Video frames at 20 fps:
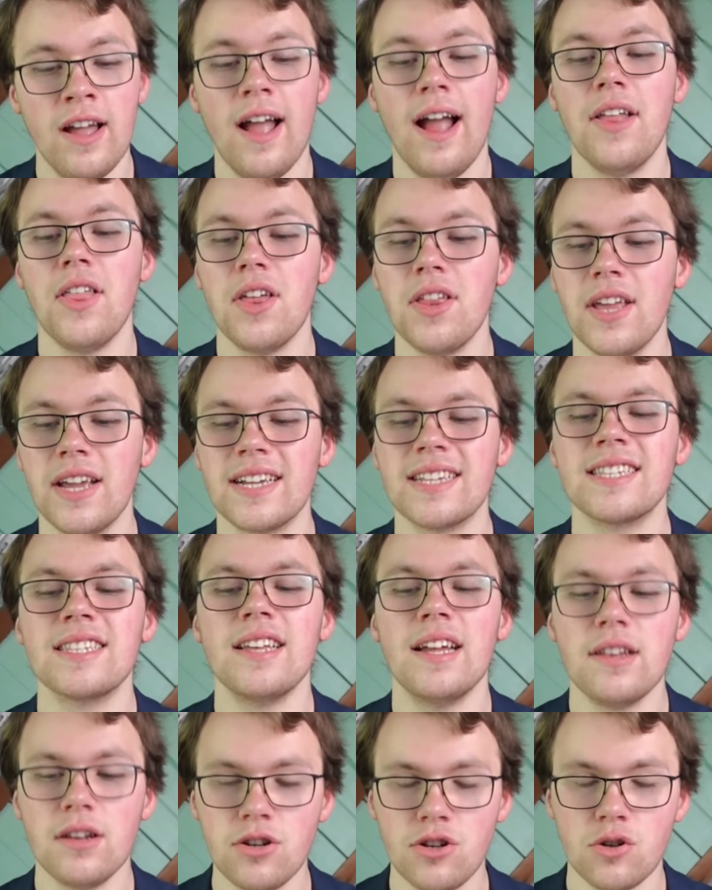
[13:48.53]
and then they
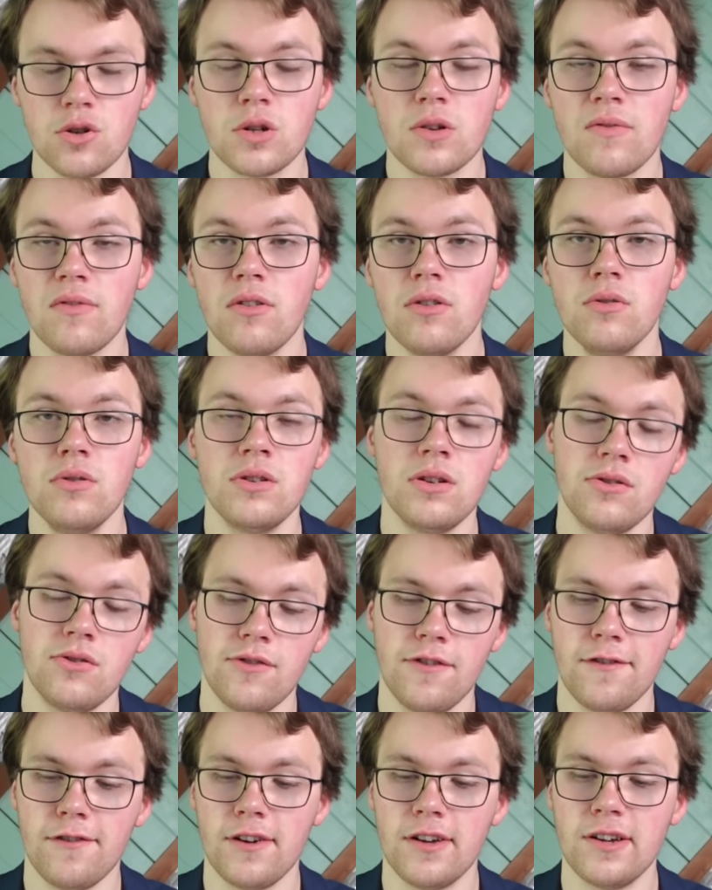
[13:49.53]
extended Joseph Woll, who's
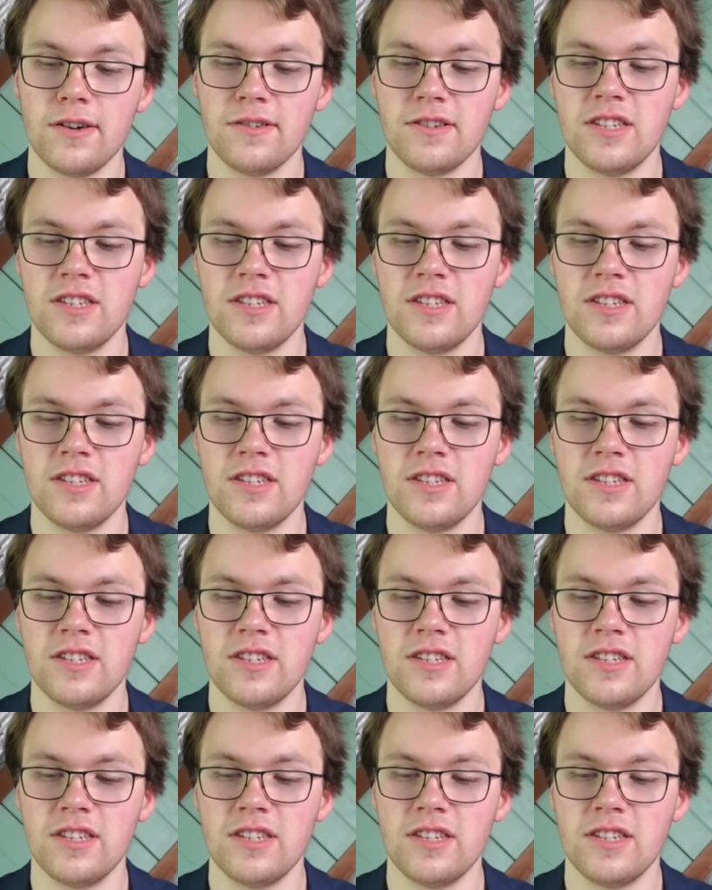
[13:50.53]
entering the final year,